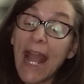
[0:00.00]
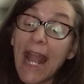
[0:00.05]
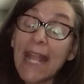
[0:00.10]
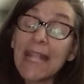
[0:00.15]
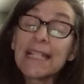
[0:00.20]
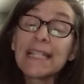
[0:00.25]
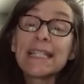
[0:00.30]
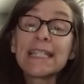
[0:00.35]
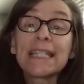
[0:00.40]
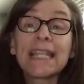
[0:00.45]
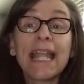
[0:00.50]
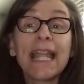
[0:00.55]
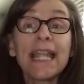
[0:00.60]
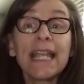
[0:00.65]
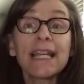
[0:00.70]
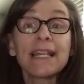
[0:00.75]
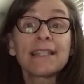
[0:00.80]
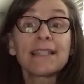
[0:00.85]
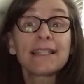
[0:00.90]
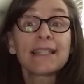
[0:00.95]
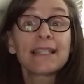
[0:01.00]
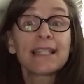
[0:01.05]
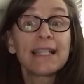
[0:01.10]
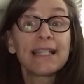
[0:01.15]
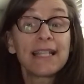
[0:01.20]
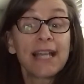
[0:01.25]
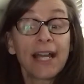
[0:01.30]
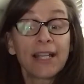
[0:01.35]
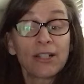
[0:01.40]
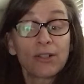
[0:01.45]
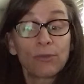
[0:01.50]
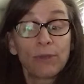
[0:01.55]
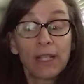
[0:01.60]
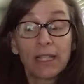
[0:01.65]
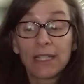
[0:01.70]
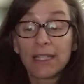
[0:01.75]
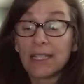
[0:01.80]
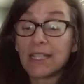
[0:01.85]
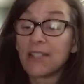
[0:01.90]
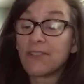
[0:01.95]
A dance, said
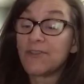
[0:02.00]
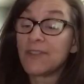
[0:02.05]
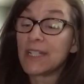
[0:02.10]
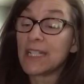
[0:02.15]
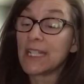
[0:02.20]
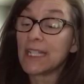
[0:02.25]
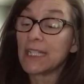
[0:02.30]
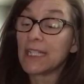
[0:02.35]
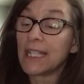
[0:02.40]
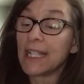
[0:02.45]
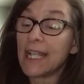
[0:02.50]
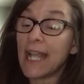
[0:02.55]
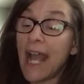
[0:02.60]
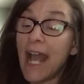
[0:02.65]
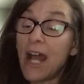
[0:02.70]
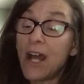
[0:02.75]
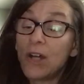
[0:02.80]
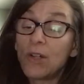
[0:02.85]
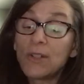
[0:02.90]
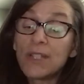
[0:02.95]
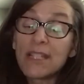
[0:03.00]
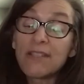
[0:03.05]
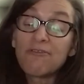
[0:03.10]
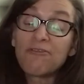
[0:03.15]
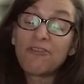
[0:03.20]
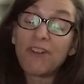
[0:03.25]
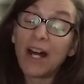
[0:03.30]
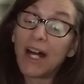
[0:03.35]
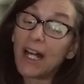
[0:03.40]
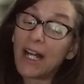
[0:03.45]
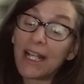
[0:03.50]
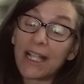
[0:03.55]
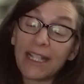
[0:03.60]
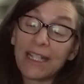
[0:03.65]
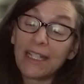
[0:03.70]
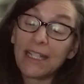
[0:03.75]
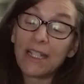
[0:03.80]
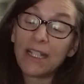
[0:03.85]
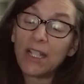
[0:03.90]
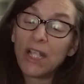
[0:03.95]
Dinorella diffidently. How
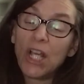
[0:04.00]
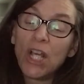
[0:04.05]
divine.